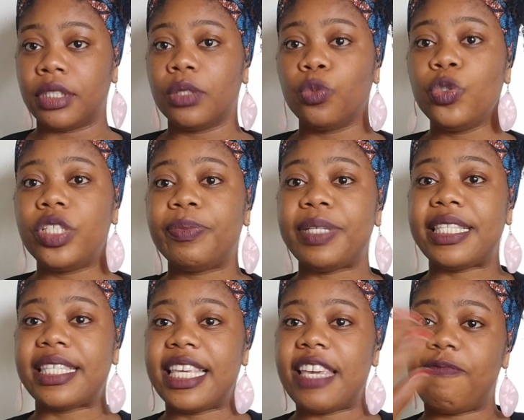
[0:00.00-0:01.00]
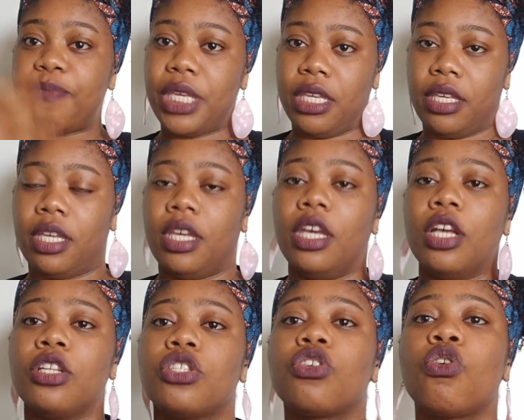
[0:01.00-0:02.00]
which means give me.
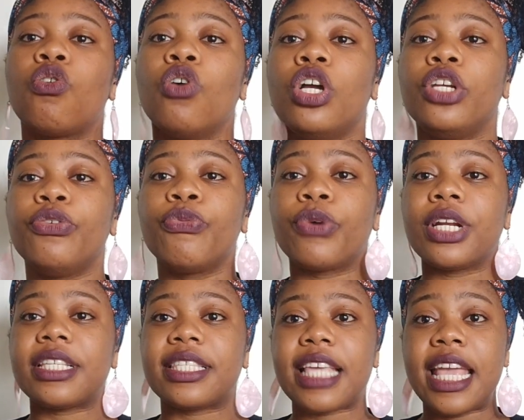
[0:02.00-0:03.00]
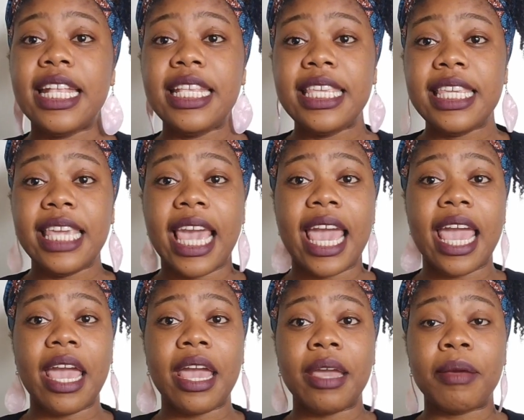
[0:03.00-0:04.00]
So you want to say
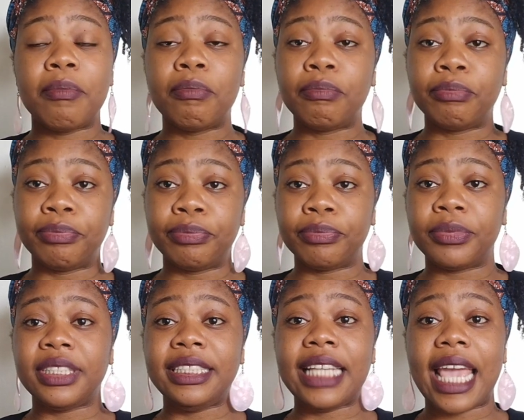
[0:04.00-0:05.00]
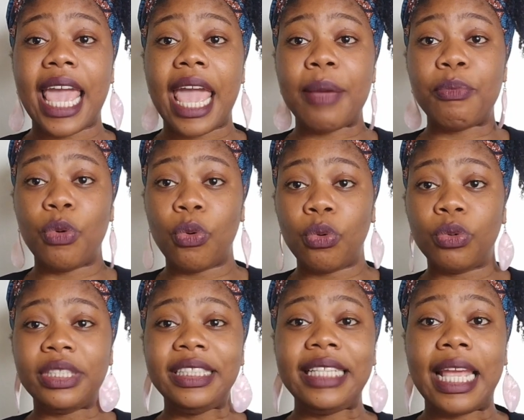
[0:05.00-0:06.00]
nye, nyemu,
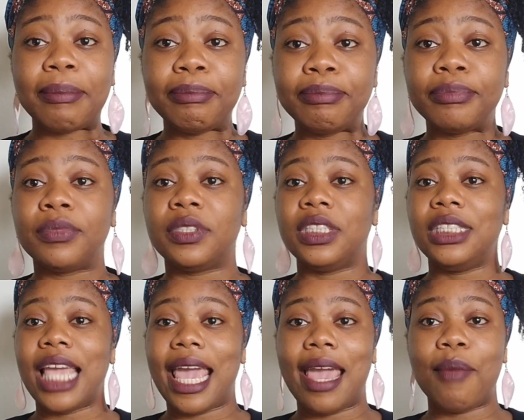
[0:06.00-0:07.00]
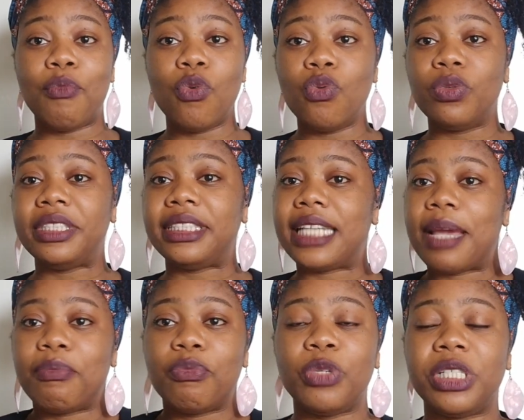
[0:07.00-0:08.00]
nyem, nyemu,
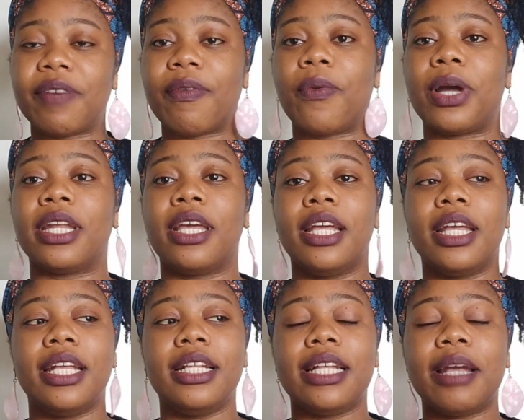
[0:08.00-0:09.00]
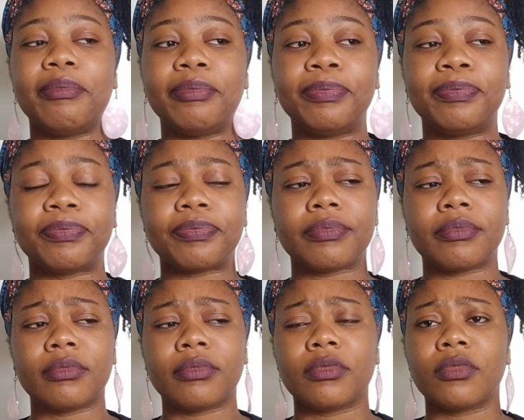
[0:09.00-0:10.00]
nyem, whichever one. Nyem
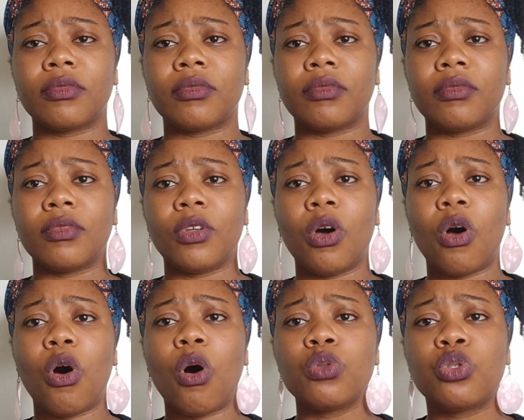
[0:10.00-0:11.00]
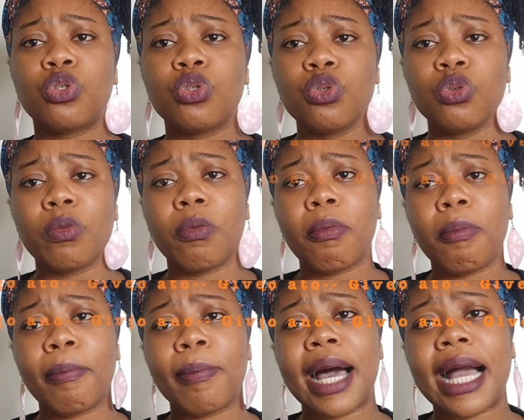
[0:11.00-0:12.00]
otu
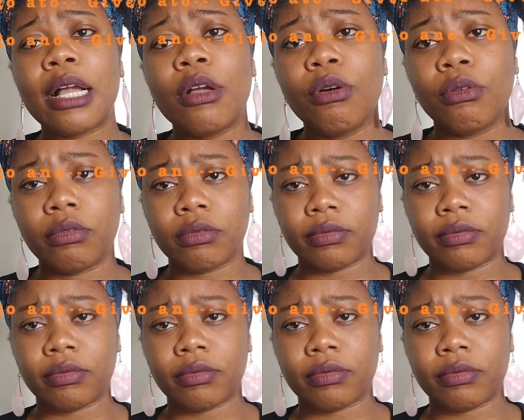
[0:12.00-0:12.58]
mango.